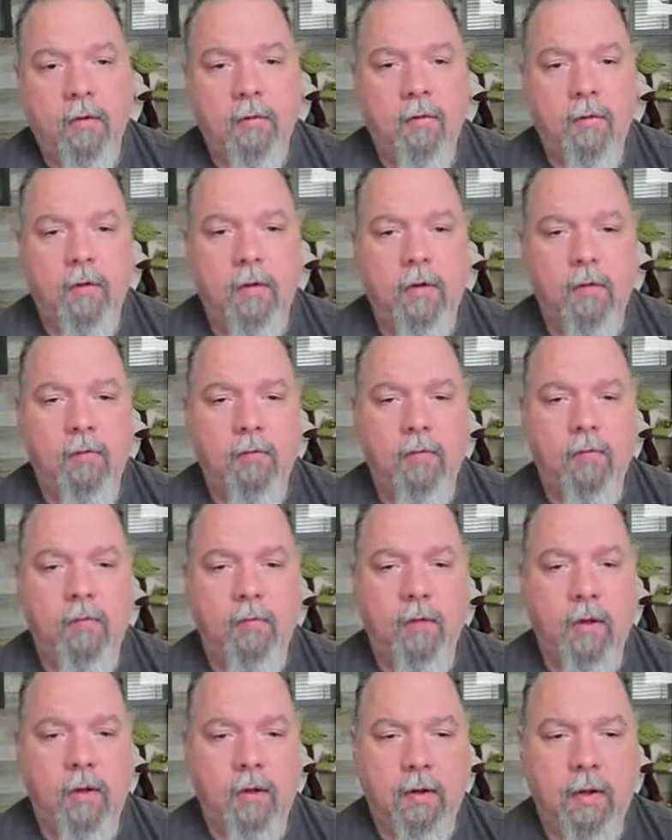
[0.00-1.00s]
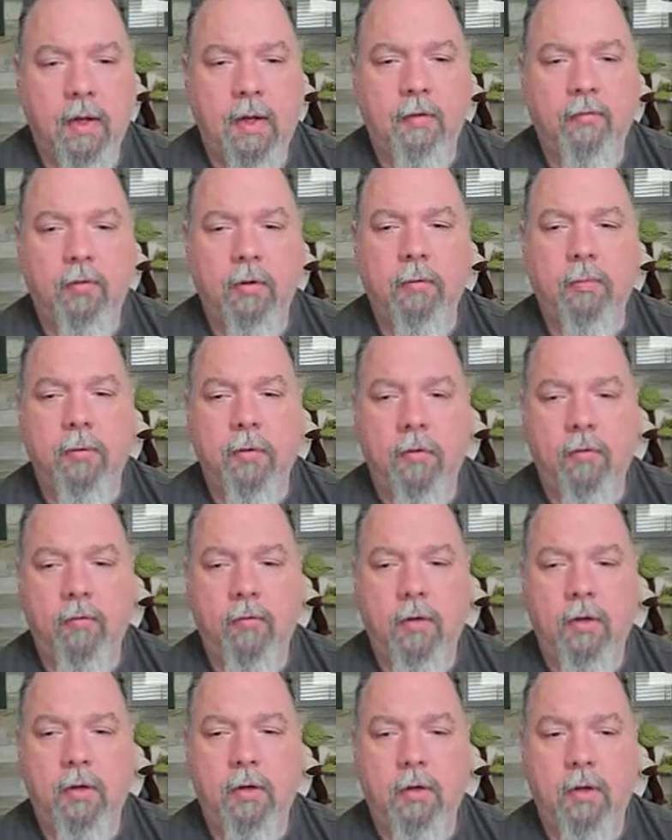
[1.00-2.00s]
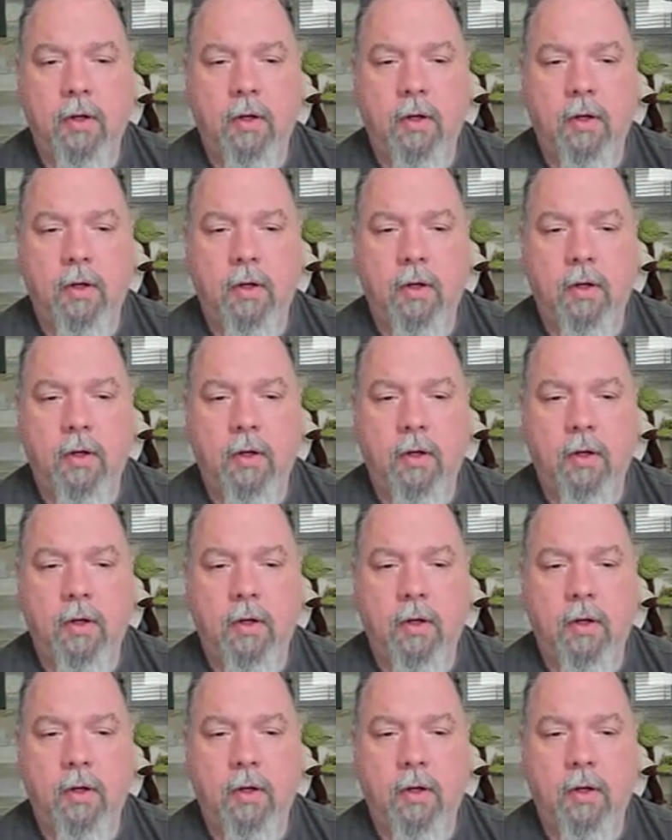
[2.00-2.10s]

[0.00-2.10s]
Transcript: So this is like live group coaching